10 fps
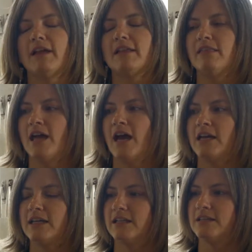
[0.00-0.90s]
like
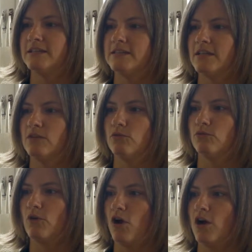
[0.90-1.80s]
that is
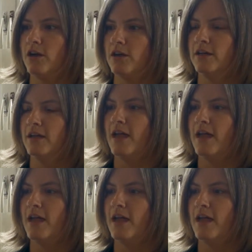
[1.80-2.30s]
wrong.